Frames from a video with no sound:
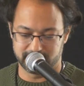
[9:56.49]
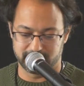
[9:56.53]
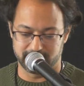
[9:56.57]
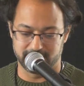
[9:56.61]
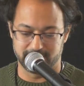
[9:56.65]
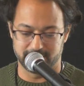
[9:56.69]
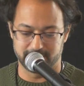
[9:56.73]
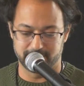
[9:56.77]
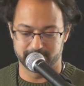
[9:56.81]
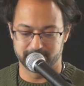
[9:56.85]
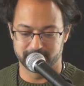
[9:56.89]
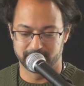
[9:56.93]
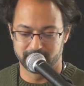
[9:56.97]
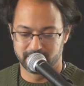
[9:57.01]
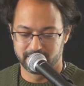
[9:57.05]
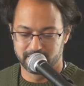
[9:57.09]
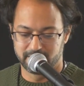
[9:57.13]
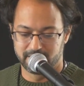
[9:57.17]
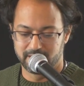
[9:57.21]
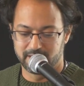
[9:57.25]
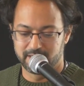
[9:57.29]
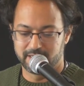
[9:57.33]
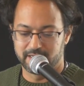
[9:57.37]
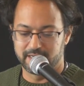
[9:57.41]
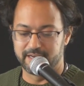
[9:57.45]
team,
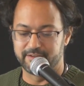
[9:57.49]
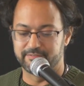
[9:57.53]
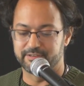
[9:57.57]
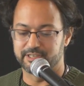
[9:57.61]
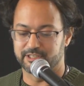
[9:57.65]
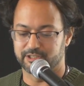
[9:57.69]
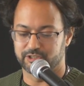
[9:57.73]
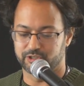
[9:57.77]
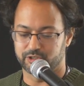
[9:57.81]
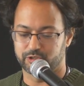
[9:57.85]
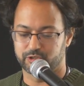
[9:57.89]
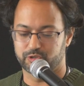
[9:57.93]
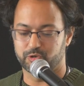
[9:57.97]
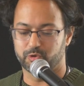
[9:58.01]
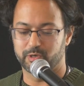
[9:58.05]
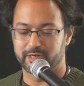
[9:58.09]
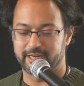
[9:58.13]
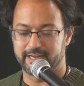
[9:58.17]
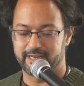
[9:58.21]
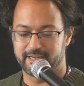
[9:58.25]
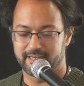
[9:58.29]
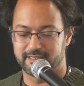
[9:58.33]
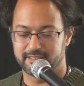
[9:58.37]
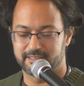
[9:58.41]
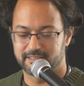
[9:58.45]
even as a
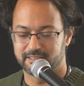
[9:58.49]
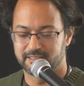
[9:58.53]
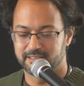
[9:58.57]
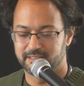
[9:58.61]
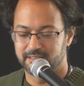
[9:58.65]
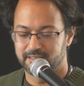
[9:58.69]
shorthand,